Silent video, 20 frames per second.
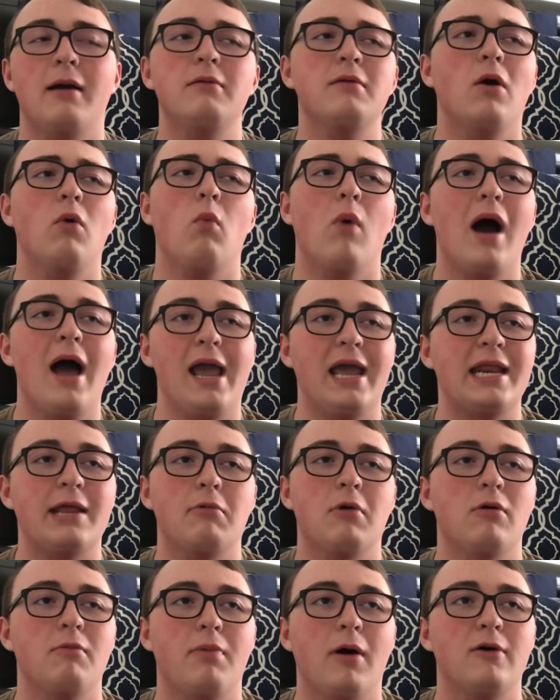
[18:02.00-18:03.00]
I don't know why
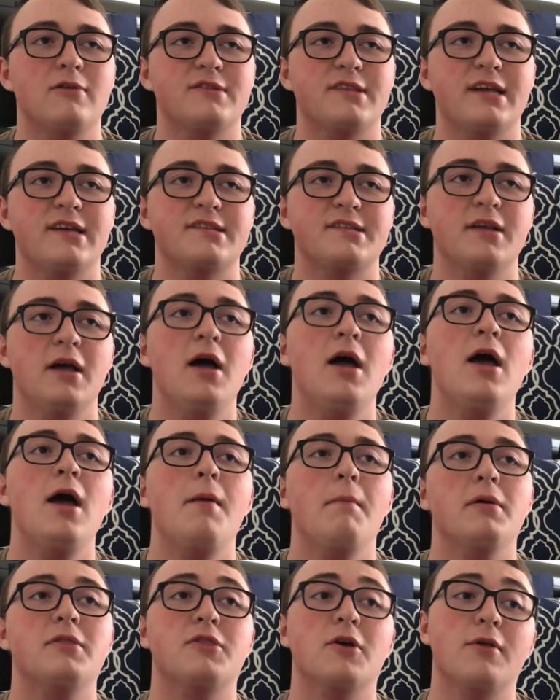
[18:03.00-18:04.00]
anyone would post this,
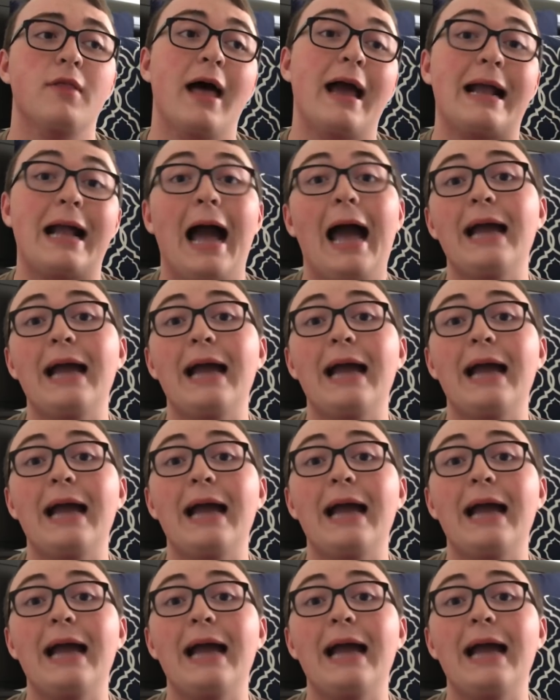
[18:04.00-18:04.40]
but they're like,